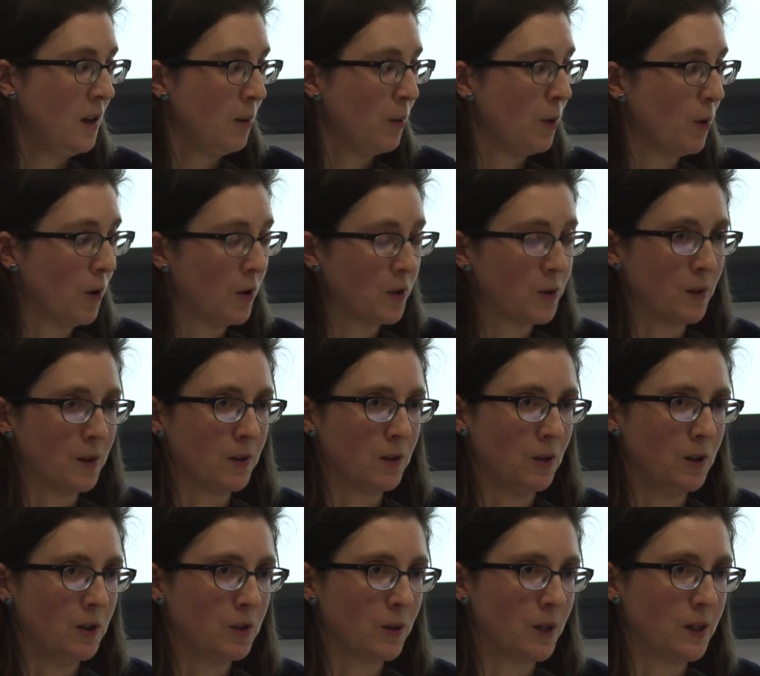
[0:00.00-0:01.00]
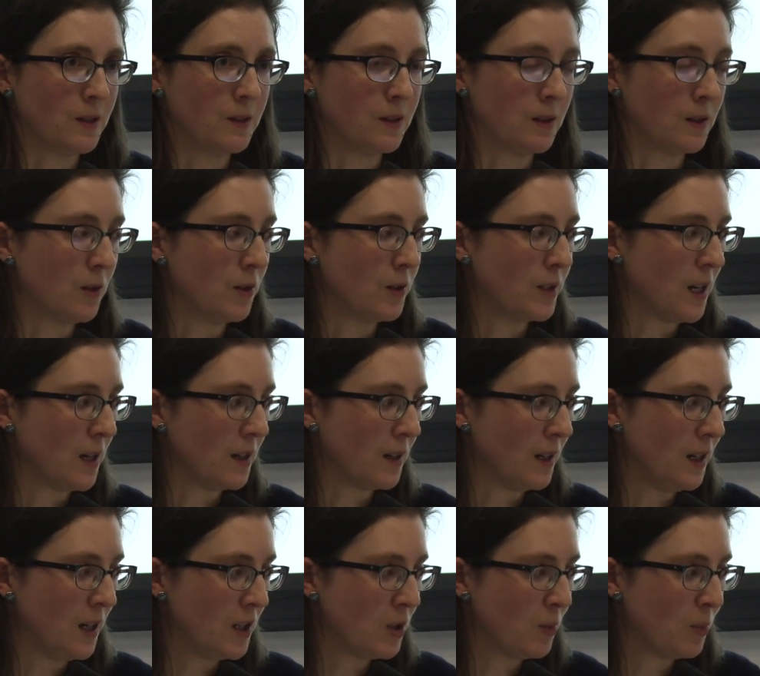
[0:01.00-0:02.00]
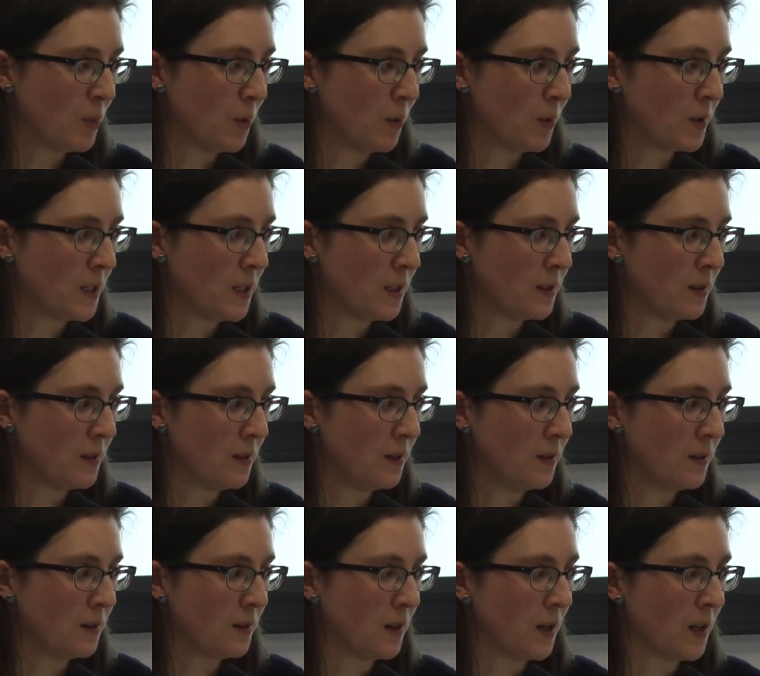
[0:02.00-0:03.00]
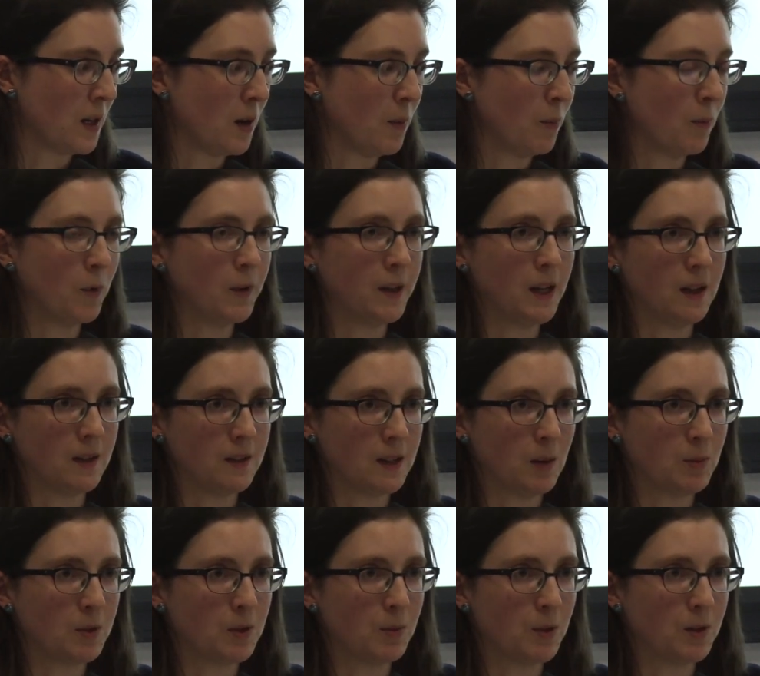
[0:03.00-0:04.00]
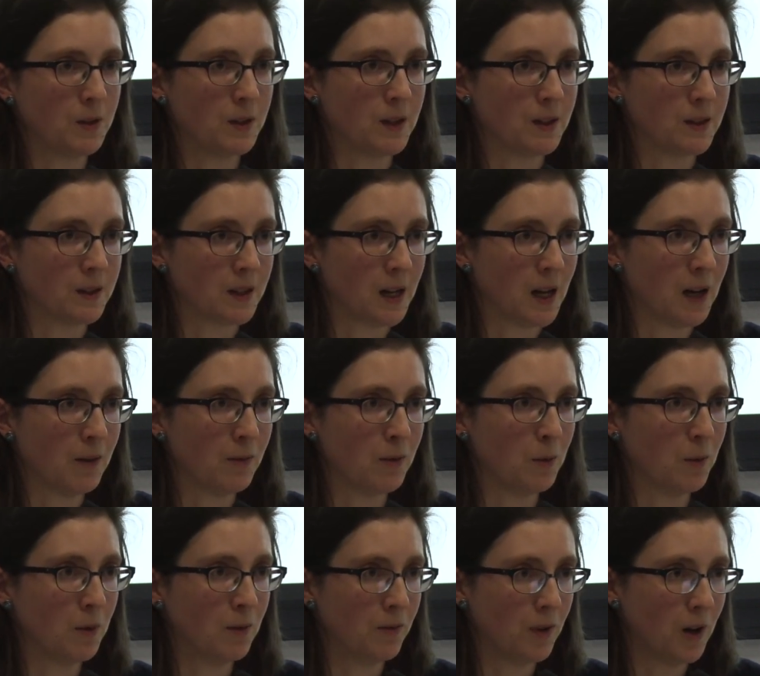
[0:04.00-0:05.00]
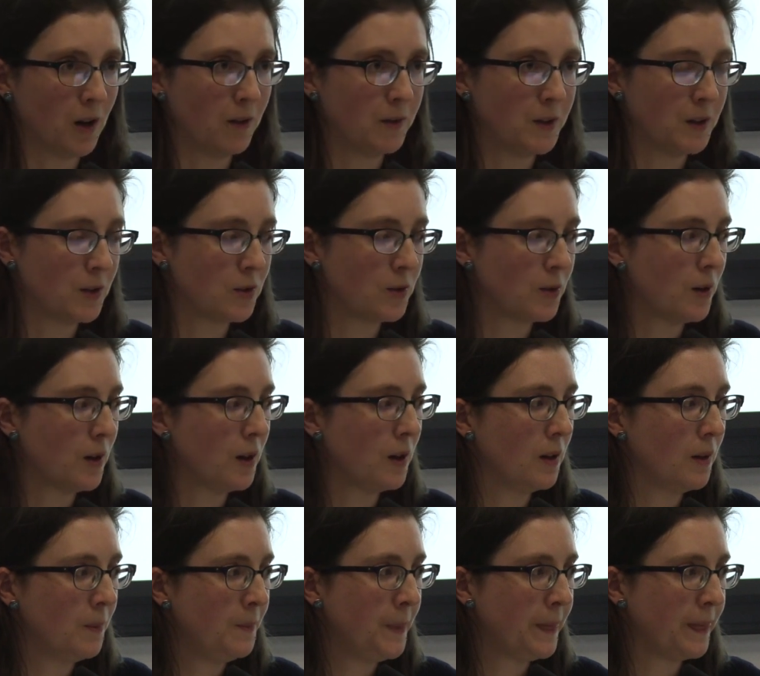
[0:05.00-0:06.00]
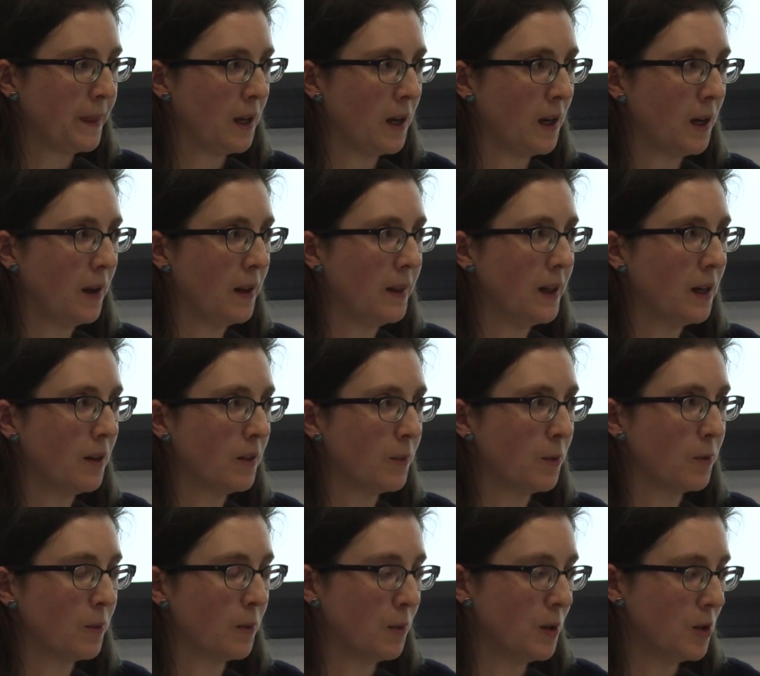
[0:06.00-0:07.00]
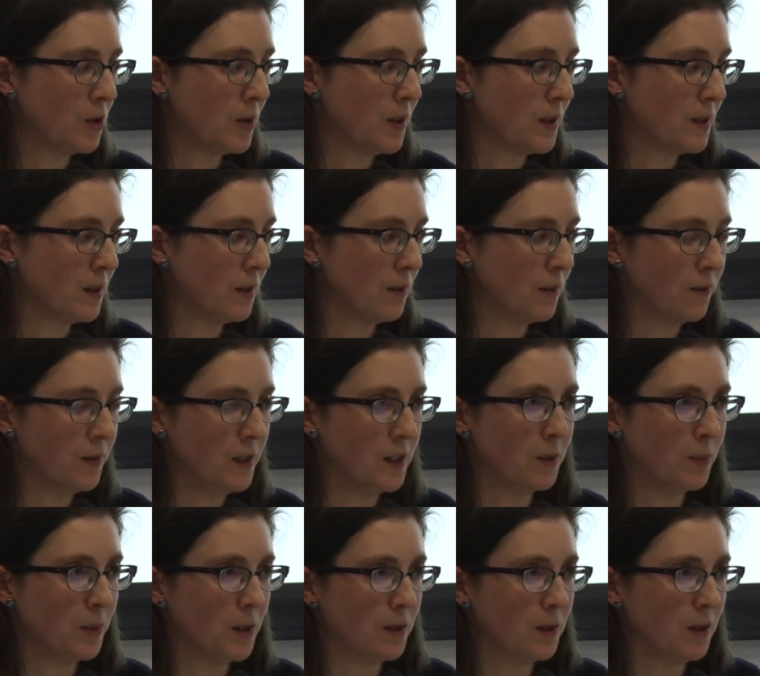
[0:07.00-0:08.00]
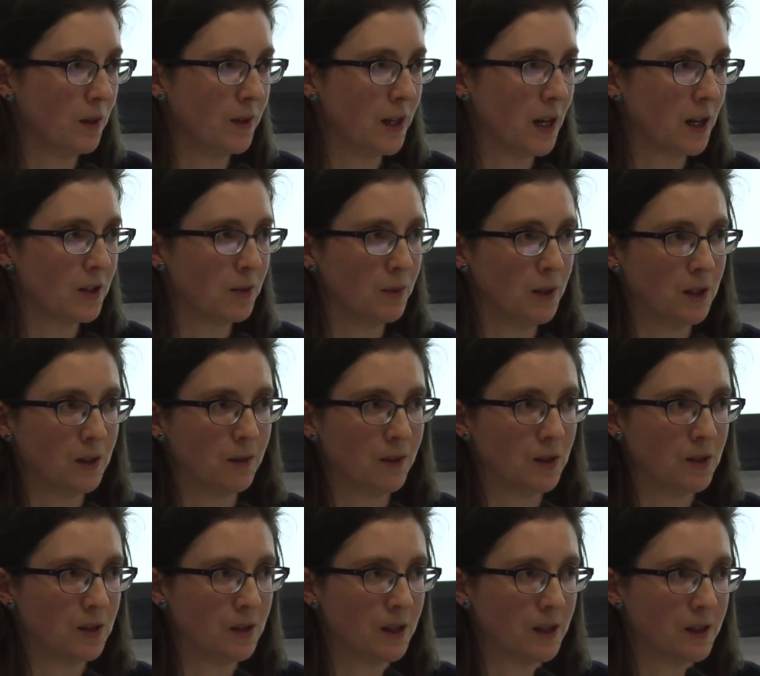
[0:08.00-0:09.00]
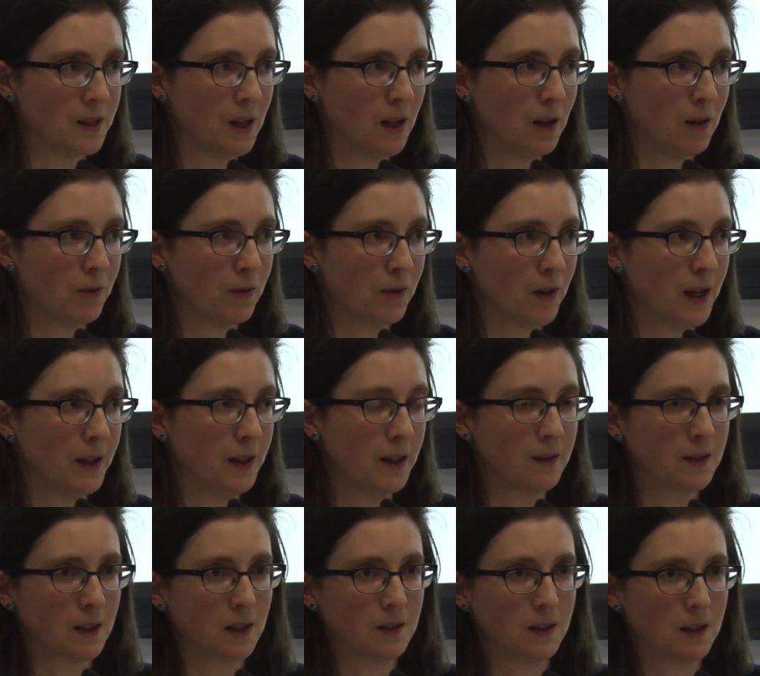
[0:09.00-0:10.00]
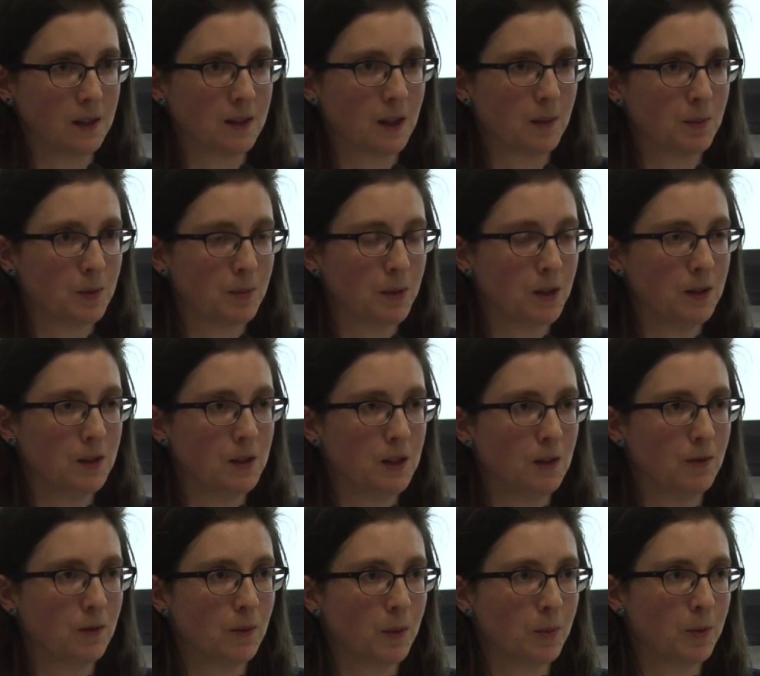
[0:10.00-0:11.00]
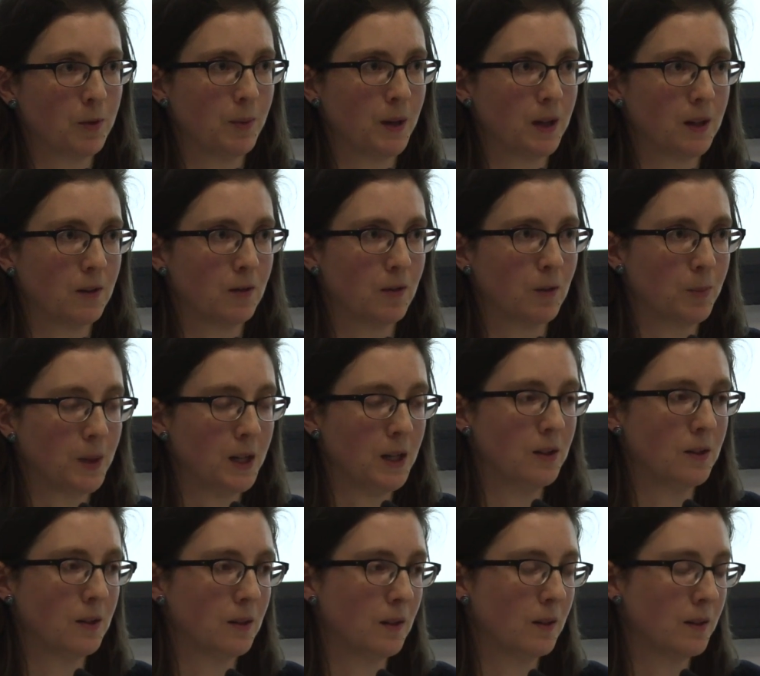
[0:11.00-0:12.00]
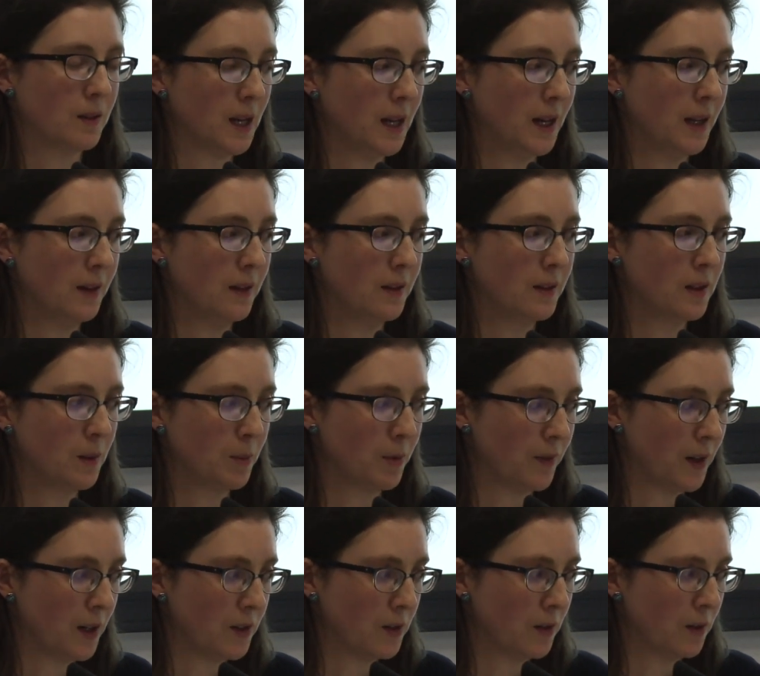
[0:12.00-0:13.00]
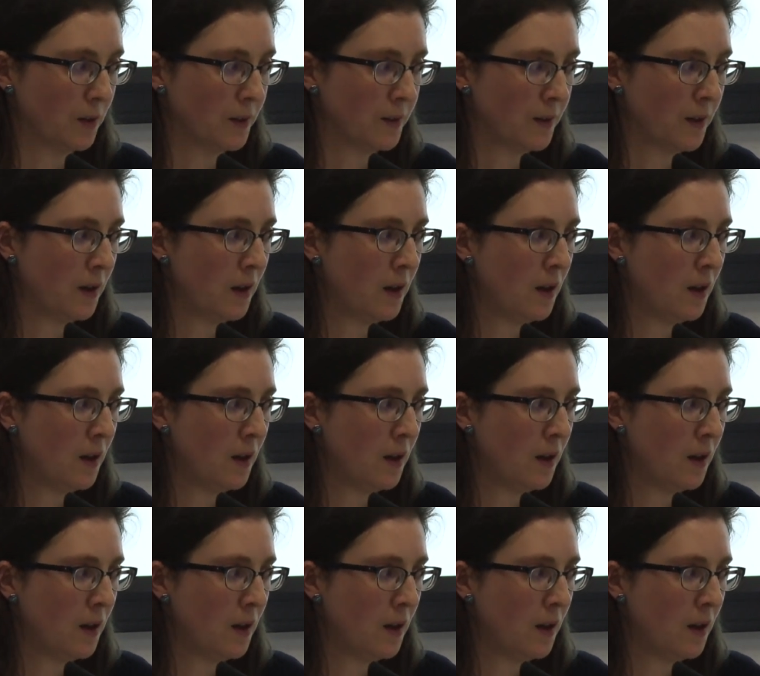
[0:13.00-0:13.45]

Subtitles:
We were all interested in our data collection processes. Were they acceptable to the staff who were involved in the trial? And then I suppose we were interested in the feasibility of the actual intervention itself and the acceptability from the perspective of patients and the professionals.